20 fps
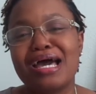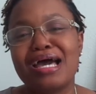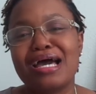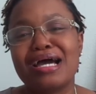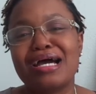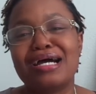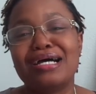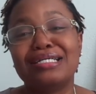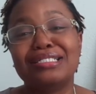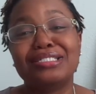
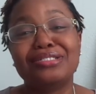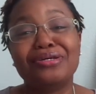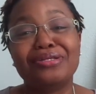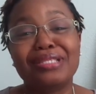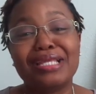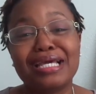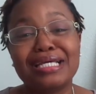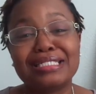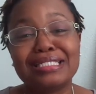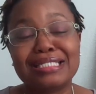Until
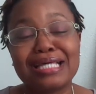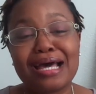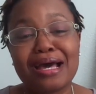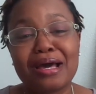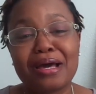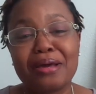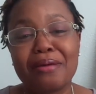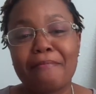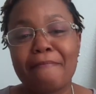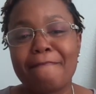next
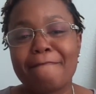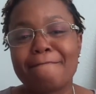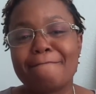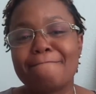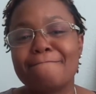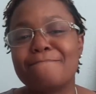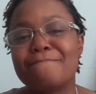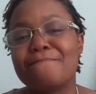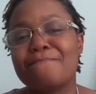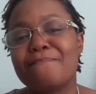time,
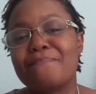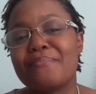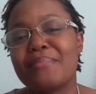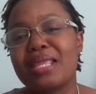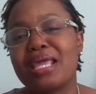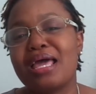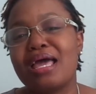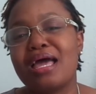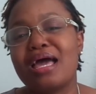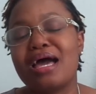
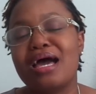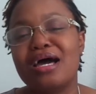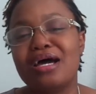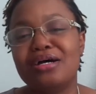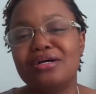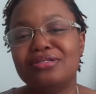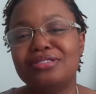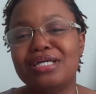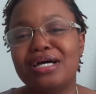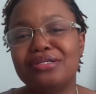
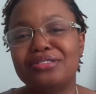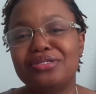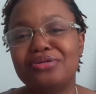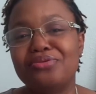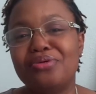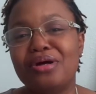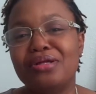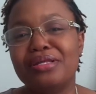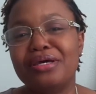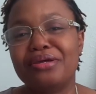I'll talk to you
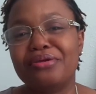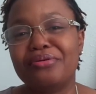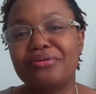all later.